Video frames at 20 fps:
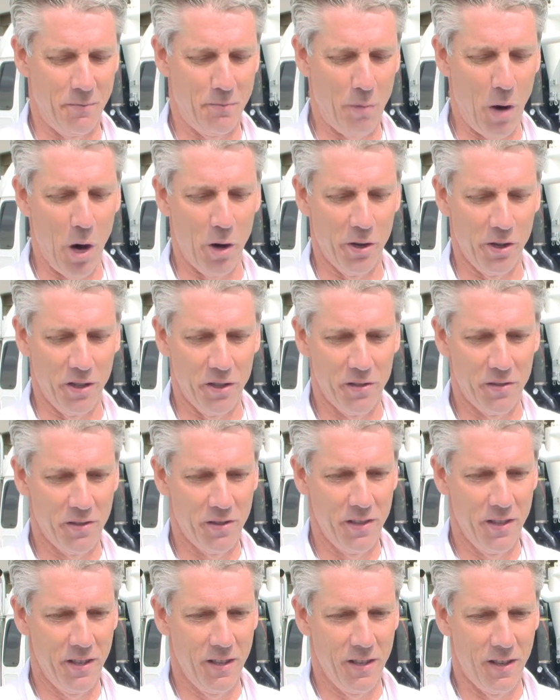
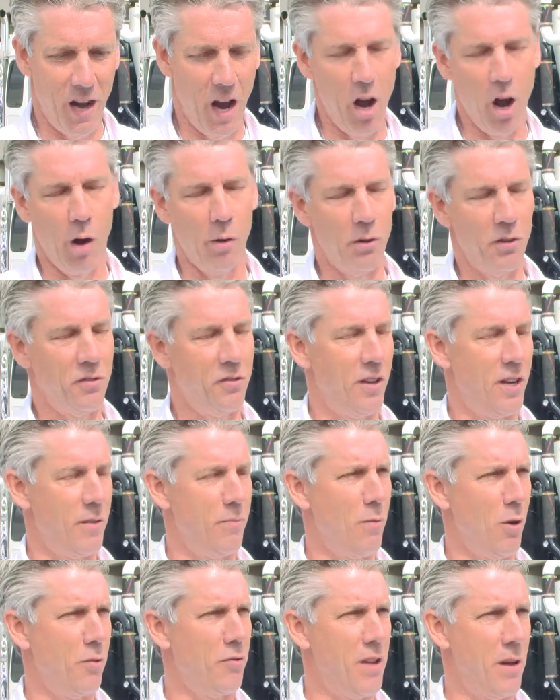parties, I always say
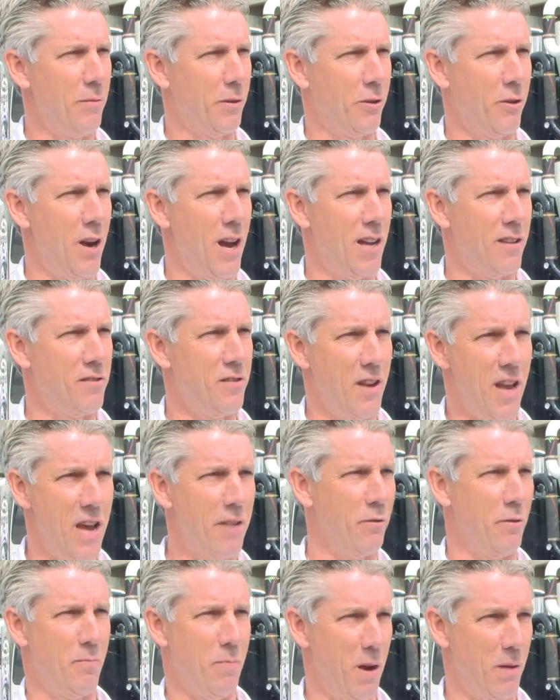both Democrats
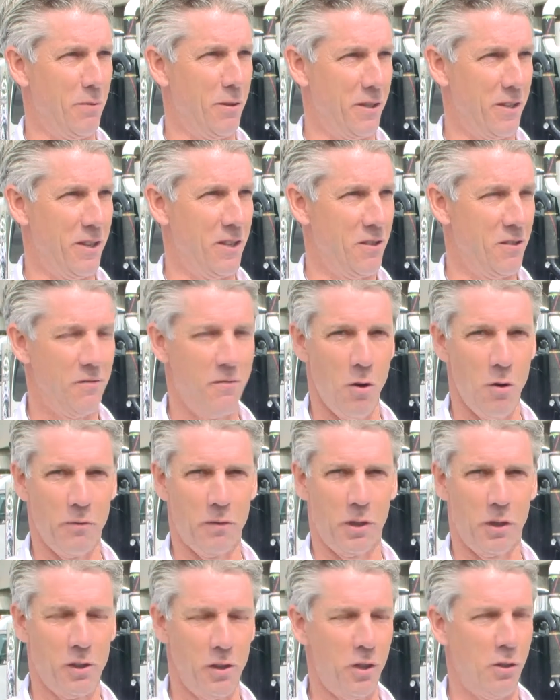and Republicans vote
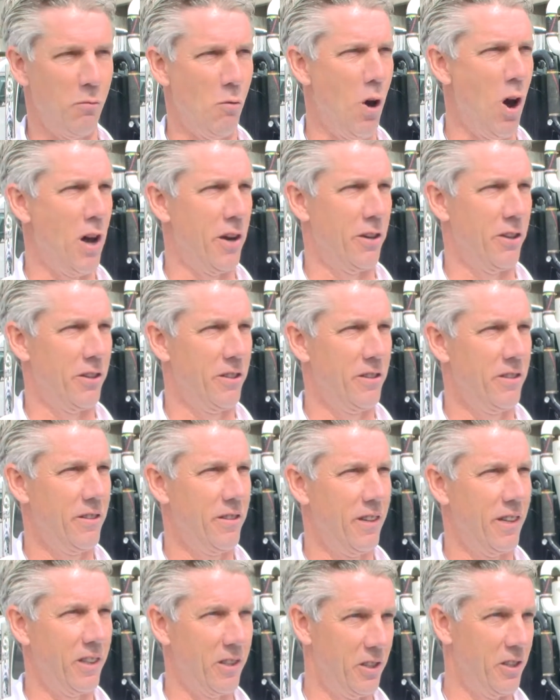for clean water
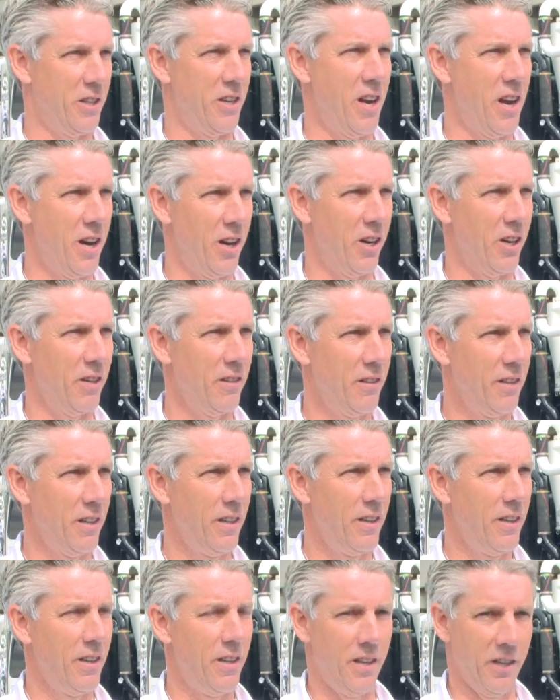and clean air
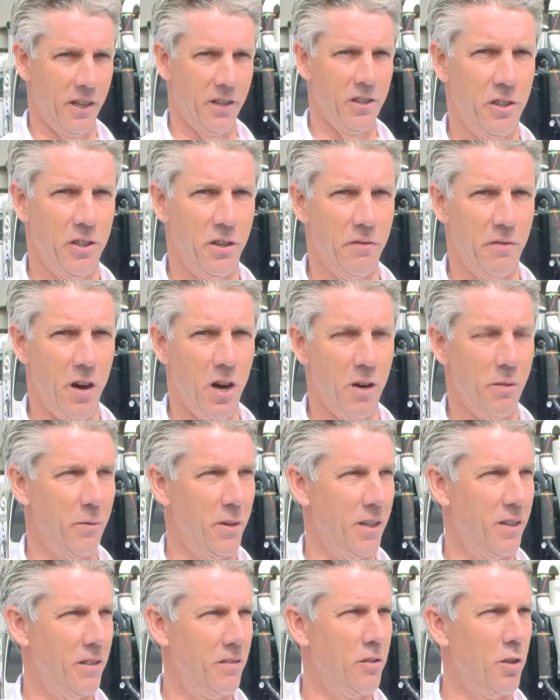and a
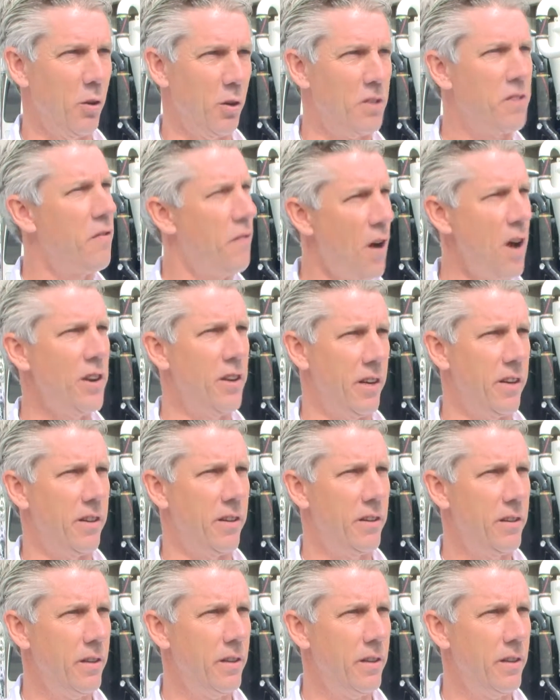environment. So it's funded.